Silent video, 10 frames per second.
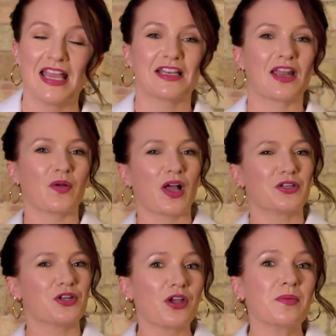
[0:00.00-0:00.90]
Now,
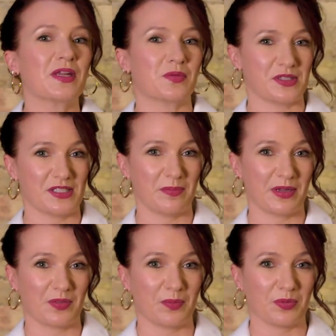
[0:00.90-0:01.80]
nobody wants to be
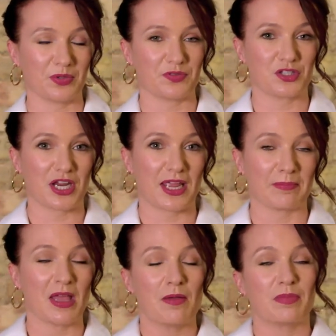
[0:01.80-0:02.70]
on the board of shame,
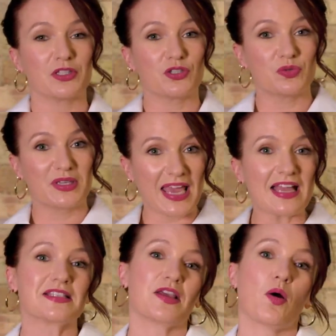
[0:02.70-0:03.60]
but you
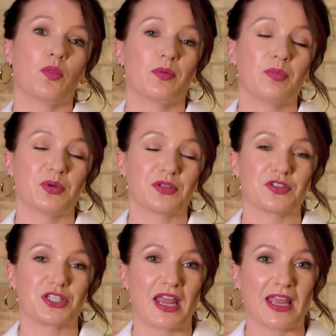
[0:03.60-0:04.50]
get on the board of
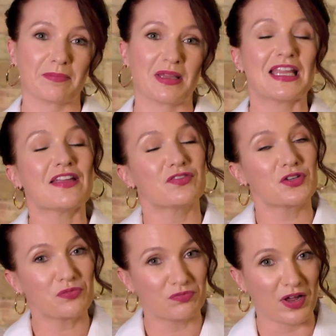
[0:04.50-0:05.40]
shame if
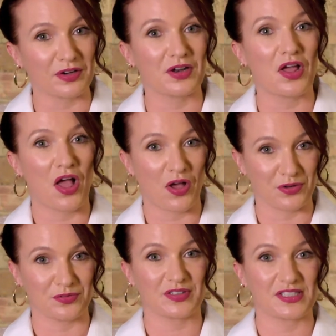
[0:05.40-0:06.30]
you run
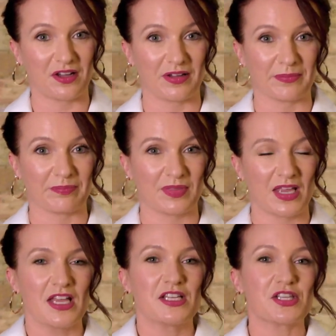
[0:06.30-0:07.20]
over time.
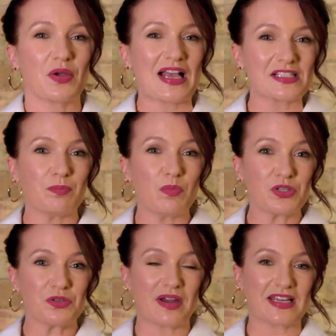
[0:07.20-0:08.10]
So as a
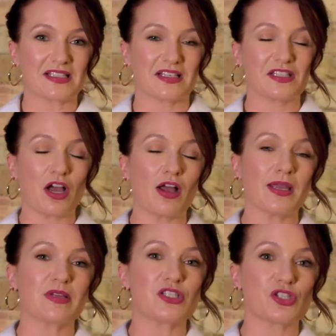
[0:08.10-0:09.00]
moderator,
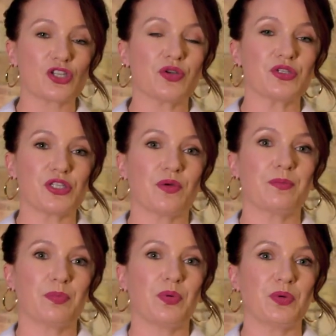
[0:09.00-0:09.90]
time is so
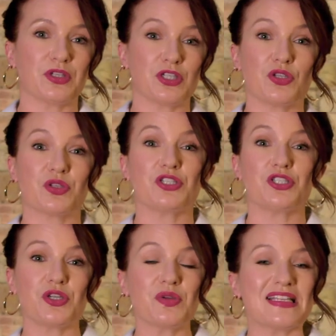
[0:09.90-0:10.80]
important. You can
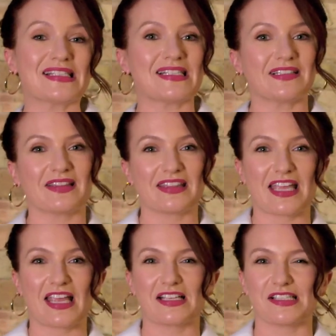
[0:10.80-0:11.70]
do these little
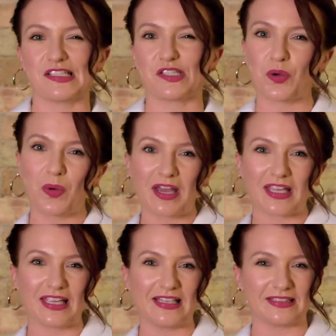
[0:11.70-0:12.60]
things, these
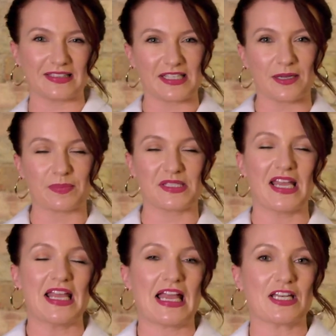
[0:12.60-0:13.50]
quirky little tips
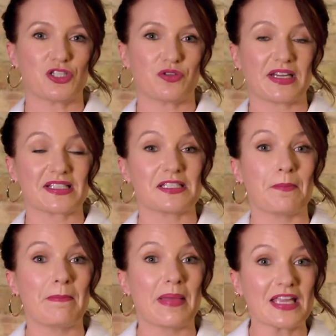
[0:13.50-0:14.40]
and tricks to
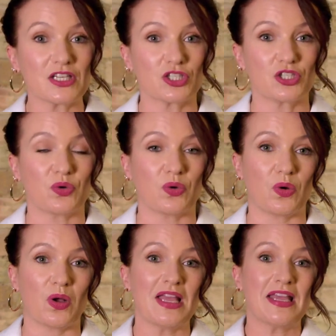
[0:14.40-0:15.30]
make
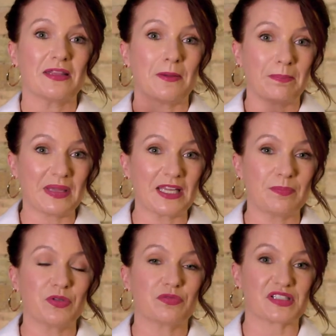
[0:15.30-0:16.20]
sure that
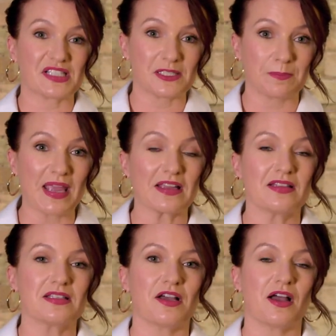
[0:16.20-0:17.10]
people respect the
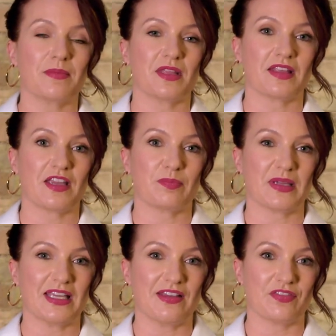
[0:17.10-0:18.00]
time that they've been
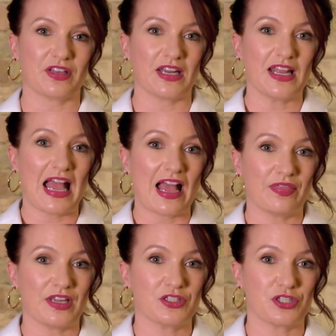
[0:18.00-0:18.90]
given and
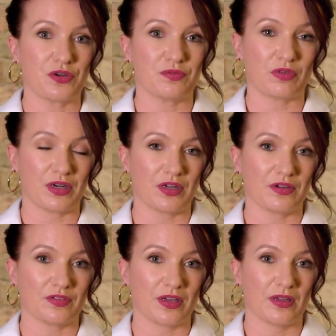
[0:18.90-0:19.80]
they don't run over.